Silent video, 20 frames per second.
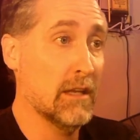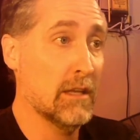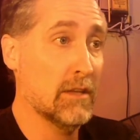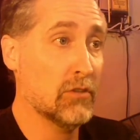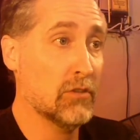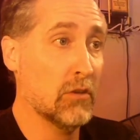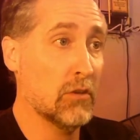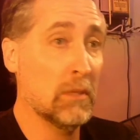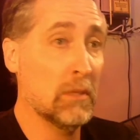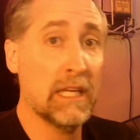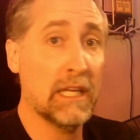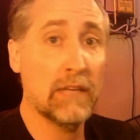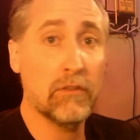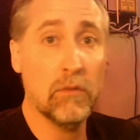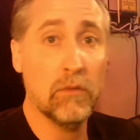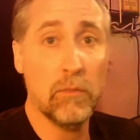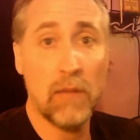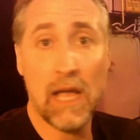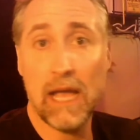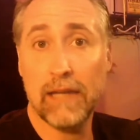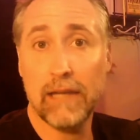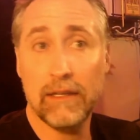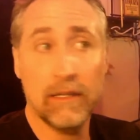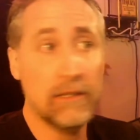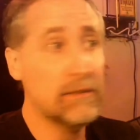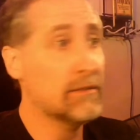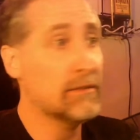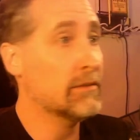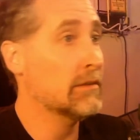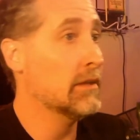So Medieval
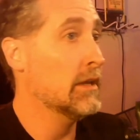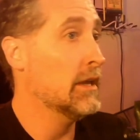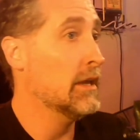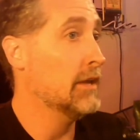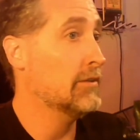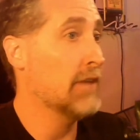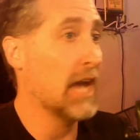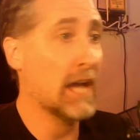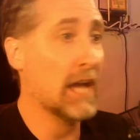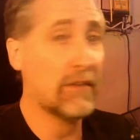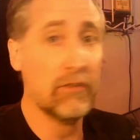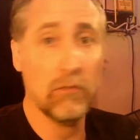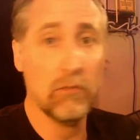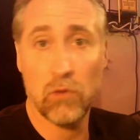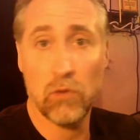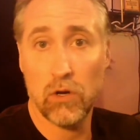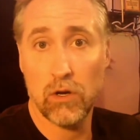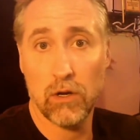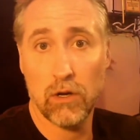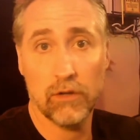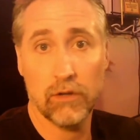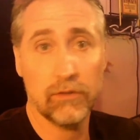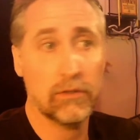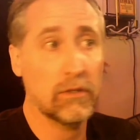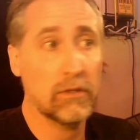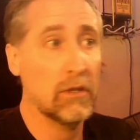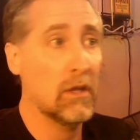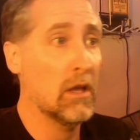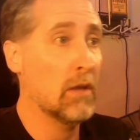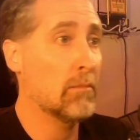Madness, Attack from Mars,
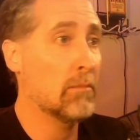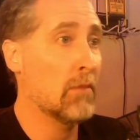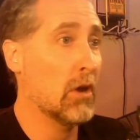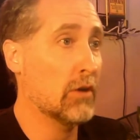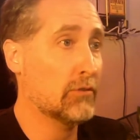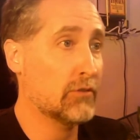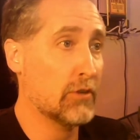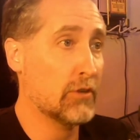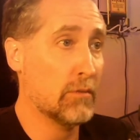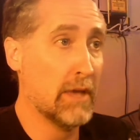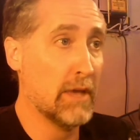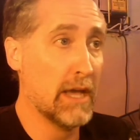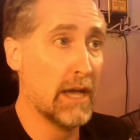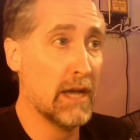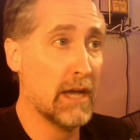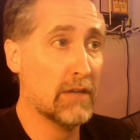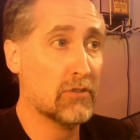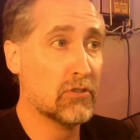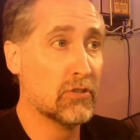Monster Bash.